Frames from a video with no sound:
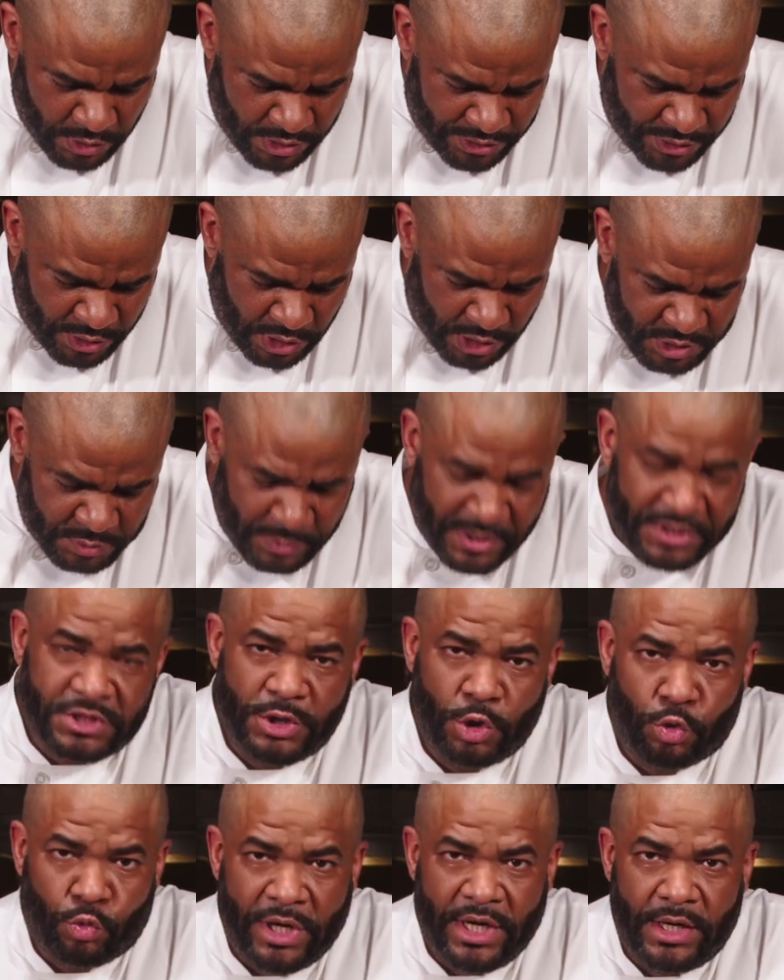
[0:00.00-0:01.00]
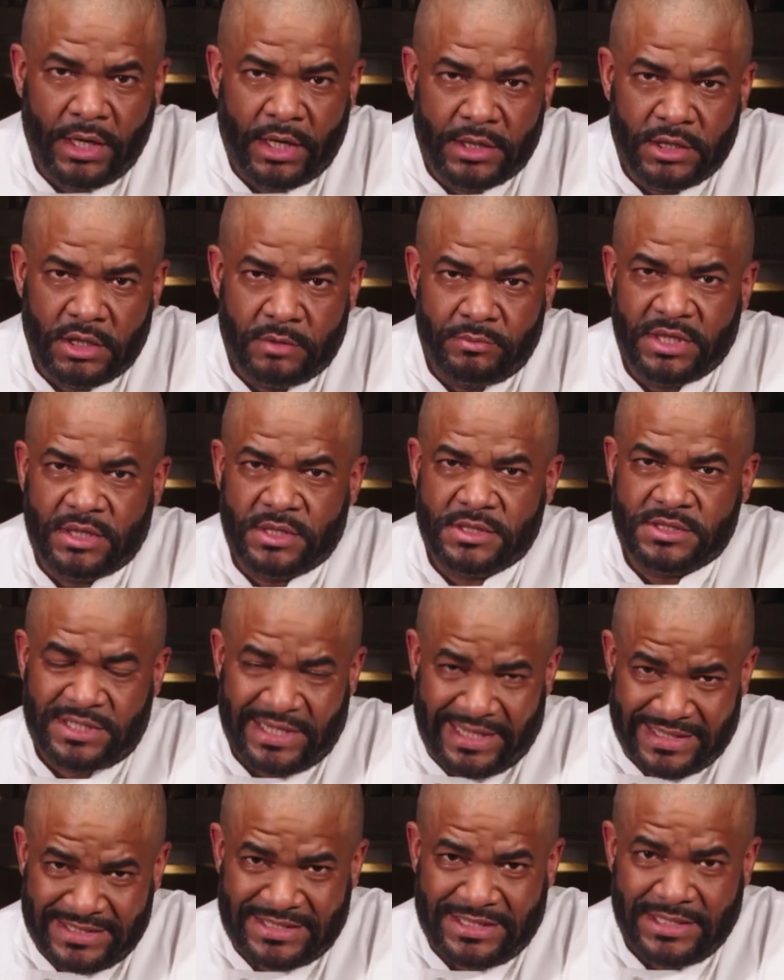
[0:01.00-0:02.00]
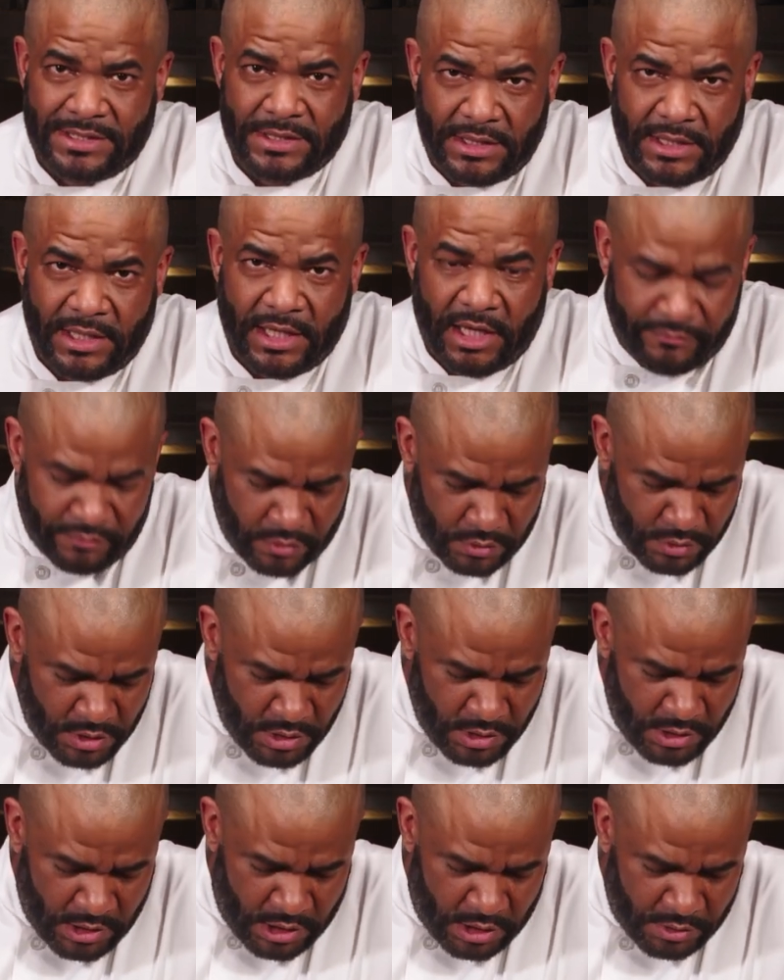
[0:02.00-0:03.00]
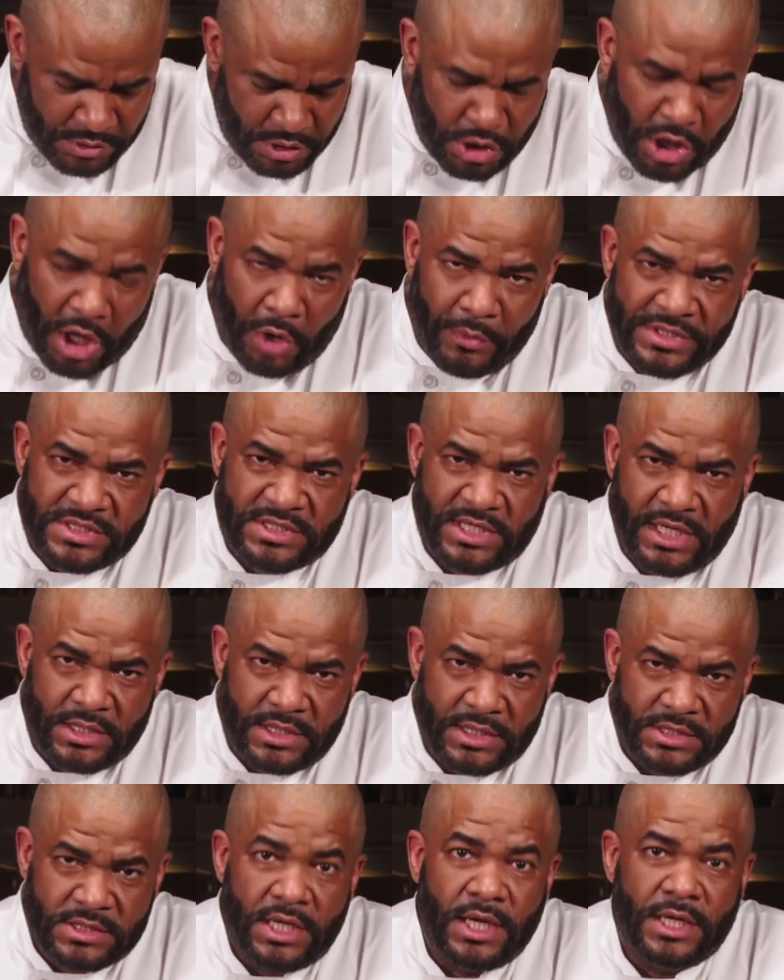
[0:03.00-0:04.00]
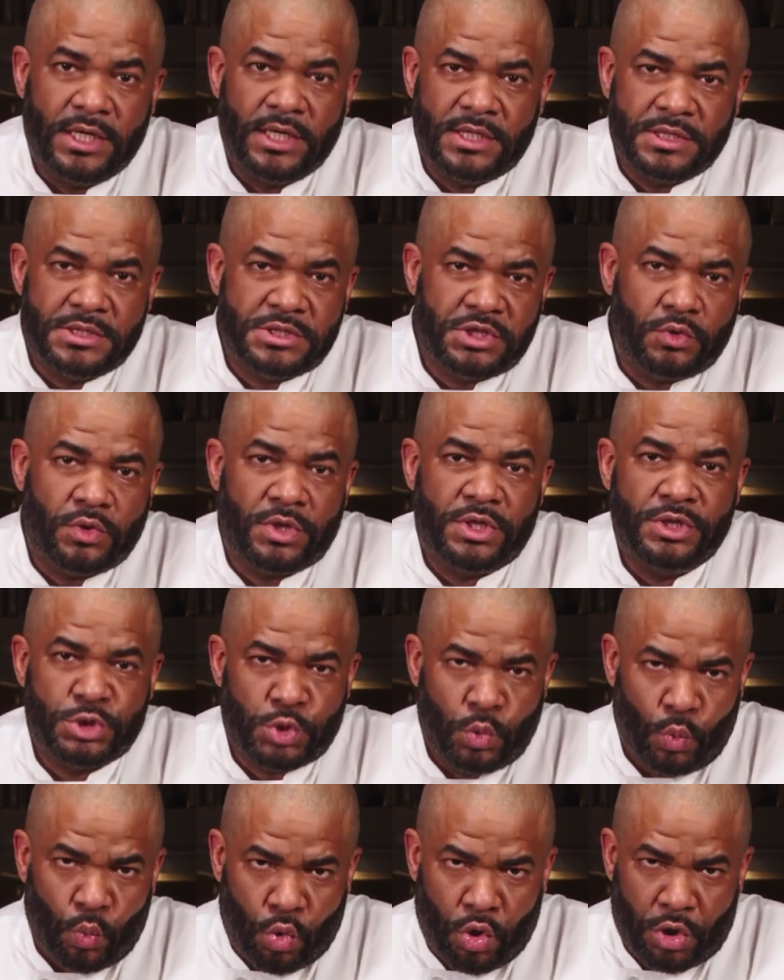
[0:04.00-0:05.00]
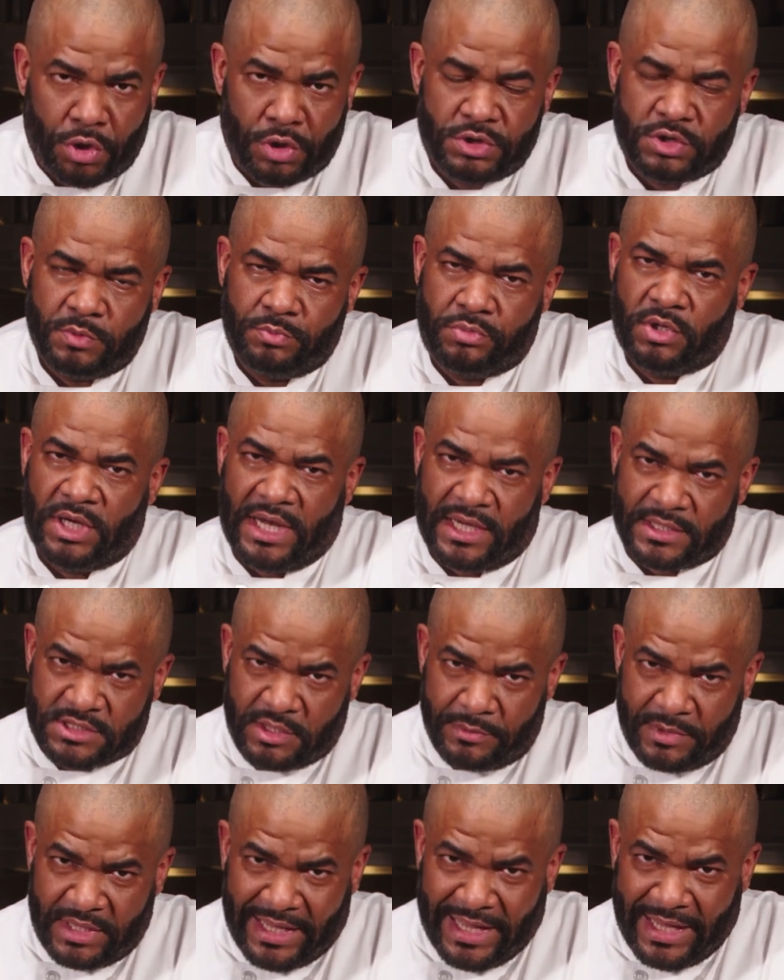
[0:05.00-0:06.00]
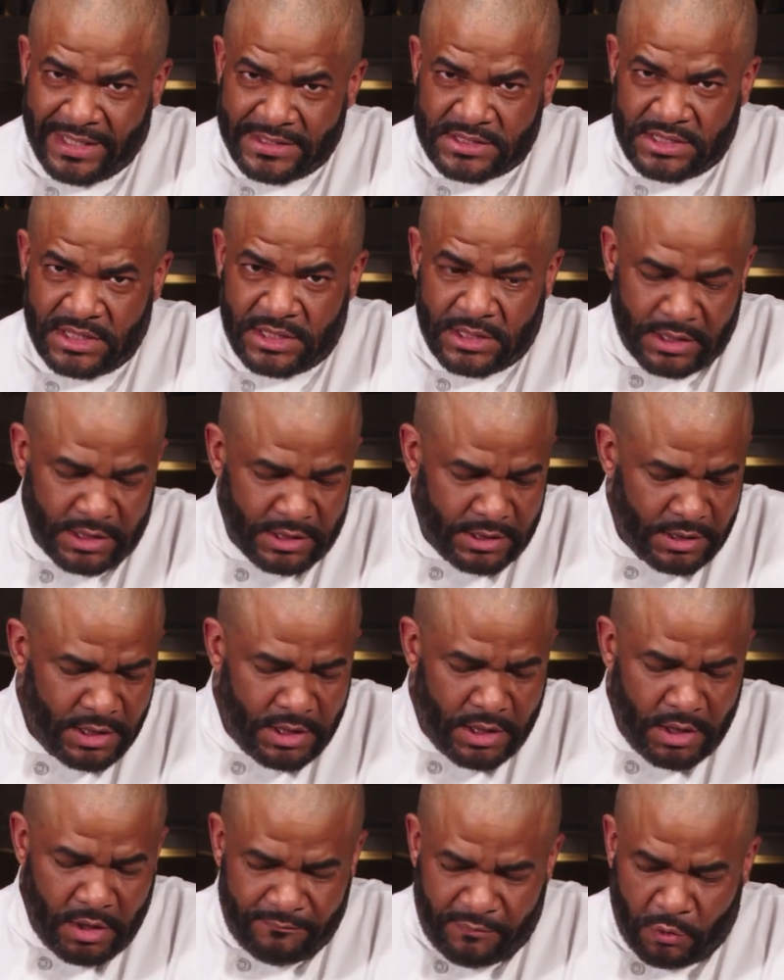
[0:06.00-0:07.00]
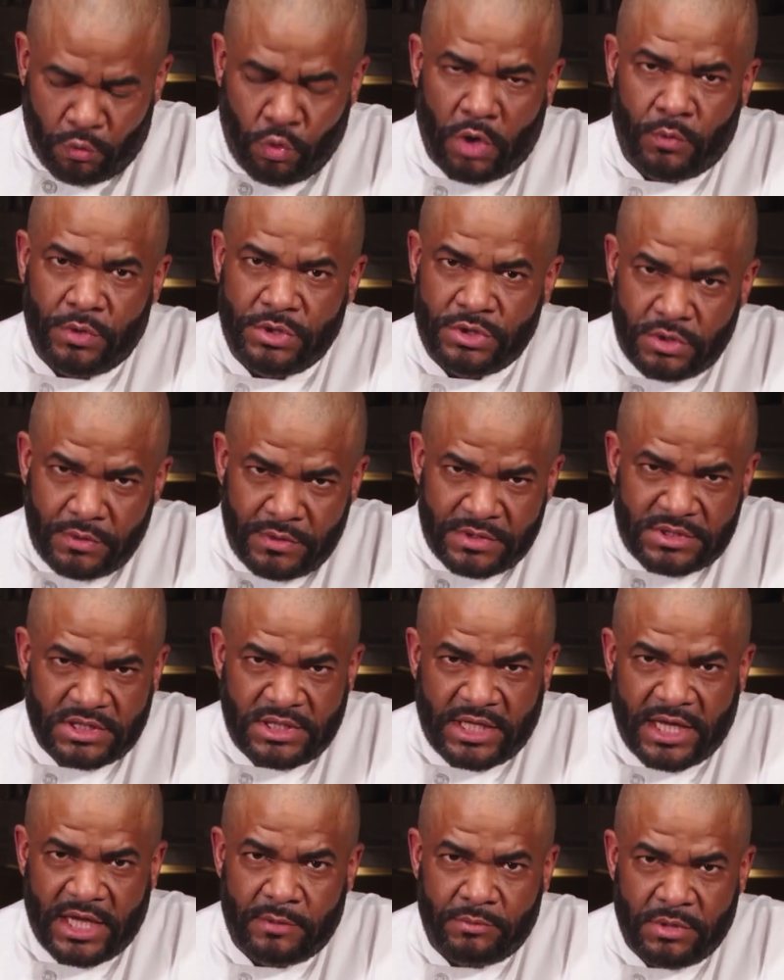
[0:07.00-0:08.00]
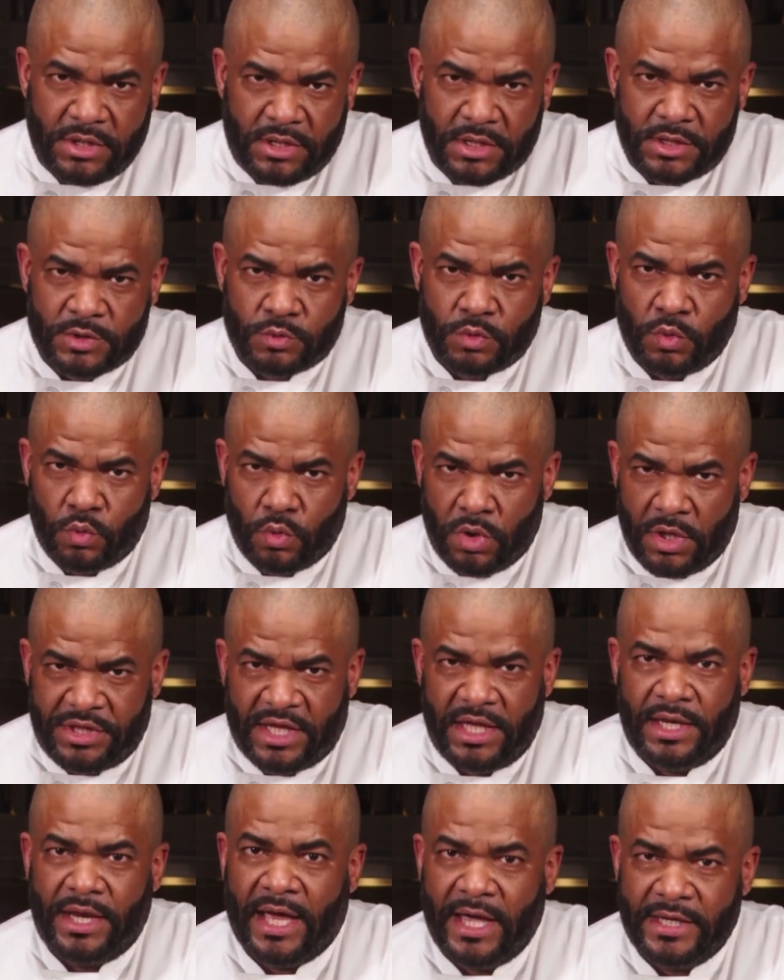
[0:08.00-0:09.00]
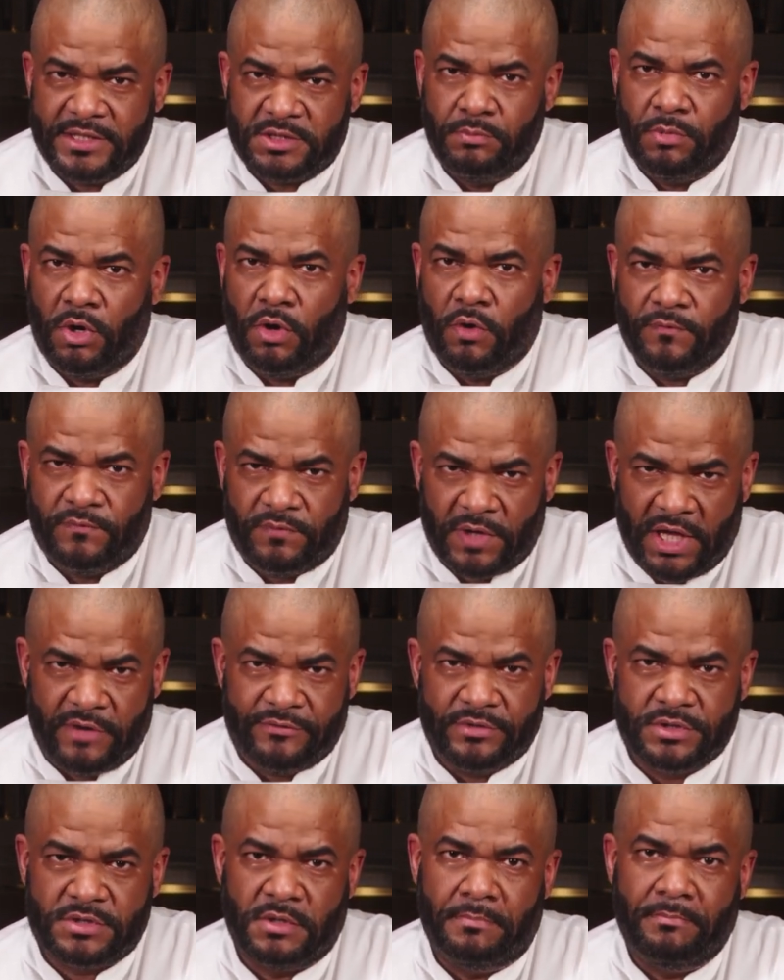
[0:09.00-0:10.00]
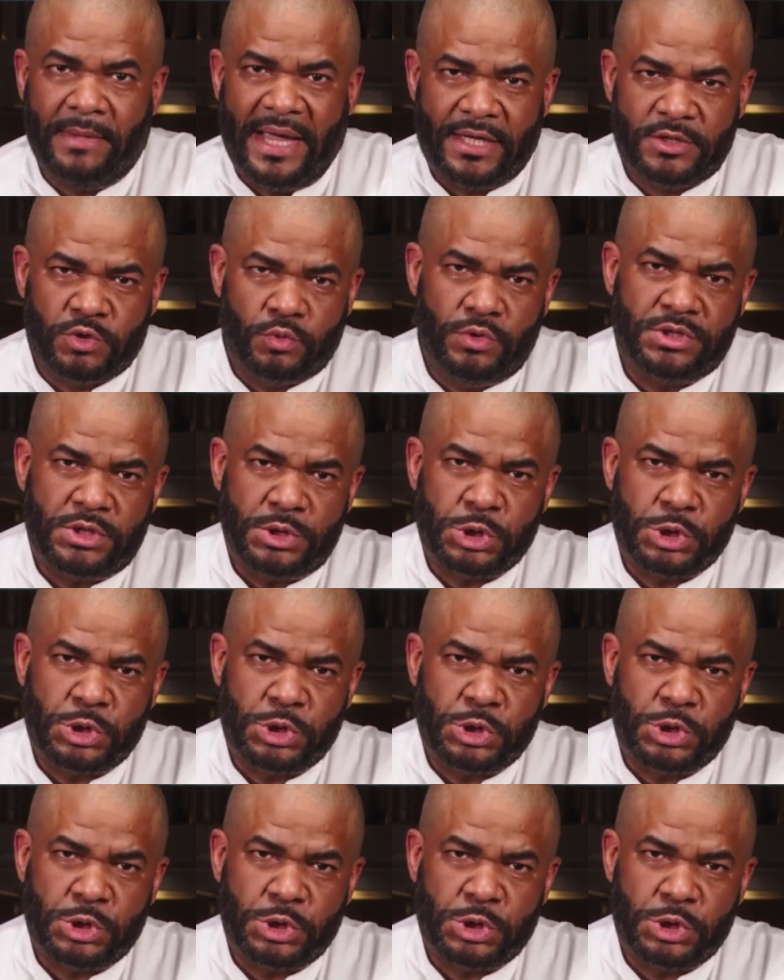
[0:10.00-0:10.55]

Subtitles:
with, especially a red onion, because of that acidity level. You can always take this onion and soak it in some water to pull out some of that acidity. For what we're doing today, because we want that nice bold flavor to match with